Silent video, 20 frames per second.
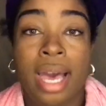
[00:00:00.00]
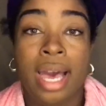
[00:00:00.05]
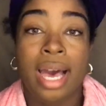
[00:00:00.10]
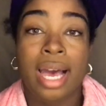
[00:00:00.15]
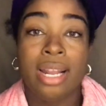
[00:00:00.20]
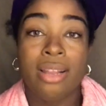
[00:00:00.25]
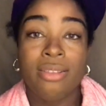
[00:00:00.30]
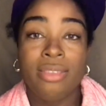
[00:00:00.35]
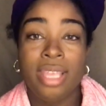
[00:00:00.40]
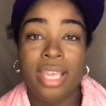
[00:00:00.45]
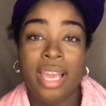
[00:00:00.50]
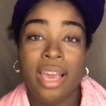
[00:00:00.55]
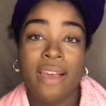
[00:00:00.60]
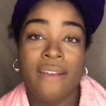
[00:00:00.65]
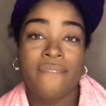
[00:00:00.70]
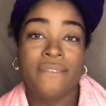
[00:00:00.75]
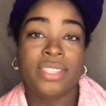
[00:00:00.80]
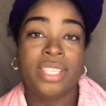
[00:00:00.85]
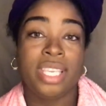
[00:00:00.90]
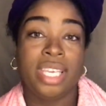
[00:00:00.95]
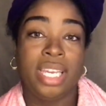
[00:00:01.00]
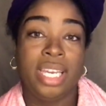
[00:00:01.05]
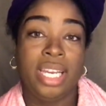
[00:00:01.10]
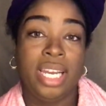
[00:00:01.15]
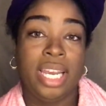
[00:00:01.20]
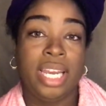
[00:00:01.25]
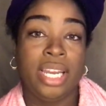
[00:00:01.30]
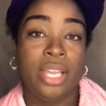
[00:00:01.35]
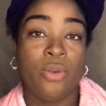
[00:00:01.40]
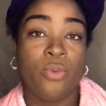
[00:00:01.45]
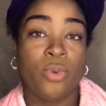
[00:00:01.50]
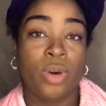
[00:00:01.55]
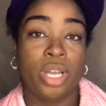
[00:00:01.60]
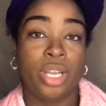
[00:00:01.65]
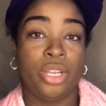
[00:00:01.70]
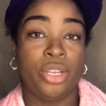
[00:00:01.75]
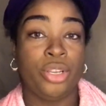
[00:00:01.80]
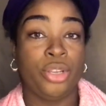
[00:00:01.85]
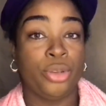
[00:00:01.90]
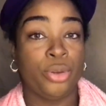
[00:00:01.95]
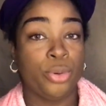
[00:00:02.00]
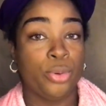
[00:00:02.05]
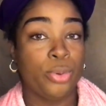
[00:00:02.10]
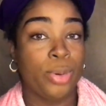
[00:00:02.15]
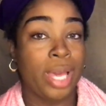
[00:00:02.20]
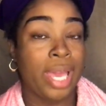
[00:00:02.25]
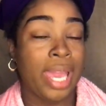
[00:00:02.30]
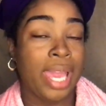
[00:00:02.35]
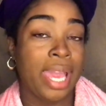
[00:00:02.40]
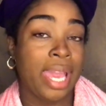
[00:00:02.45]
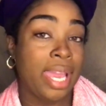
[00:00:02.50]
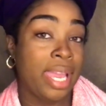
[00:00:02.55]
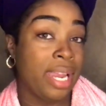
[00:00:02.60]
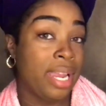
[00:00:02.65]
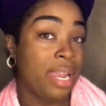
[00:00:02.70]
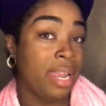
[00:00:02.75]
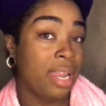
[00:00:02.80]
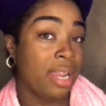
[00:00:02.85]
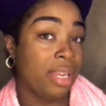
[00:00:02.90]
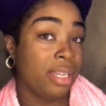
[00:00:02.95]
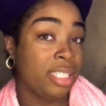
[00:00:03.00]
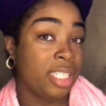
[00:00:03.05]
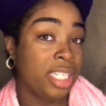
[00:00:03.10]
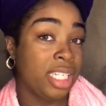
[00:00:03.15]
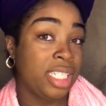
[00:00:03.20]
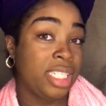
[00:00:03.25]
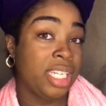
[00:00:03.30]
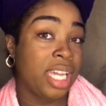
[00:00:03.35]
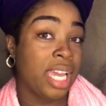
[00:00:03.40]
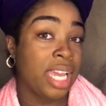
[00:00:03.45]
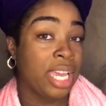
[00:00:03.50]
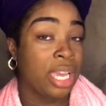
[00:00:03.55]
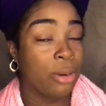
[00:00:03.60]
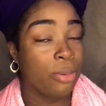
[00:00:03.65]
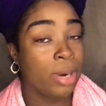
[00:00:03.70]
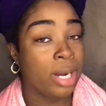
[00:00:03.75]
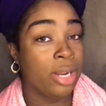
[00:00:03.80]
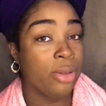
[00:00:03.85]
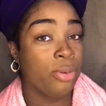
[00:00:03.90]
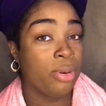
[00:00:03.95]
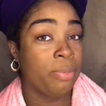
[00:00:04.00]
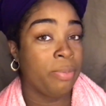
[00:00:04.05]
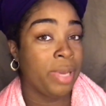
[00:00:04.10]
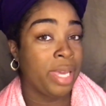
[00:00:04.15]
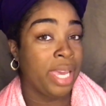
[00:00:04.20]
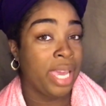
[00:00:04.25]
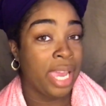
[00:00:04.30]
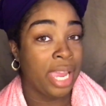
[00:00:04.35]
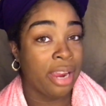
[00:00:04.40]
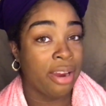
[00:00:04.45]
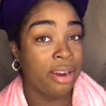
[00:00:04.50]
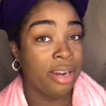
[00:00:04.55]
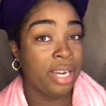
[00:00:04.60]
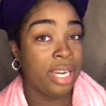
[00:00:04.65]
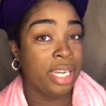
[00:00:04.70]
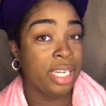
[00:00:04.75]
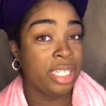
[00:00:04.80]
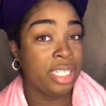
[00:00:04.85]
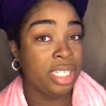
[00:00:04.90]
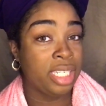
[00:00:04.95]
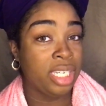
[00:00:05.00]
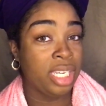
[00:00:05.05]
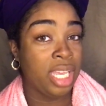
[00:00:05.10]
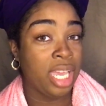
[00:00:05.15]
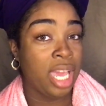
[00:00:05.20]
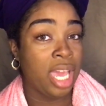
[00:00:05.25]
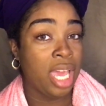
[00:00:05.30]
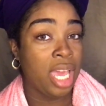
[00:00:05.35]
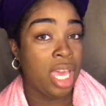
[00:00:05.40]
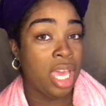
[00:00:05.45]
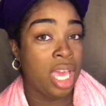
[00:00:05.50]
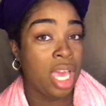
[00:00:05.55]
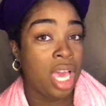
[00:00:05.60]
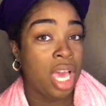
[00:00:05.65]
I don't think I've seen anyone do a chit chat get ready with me hair edition yet.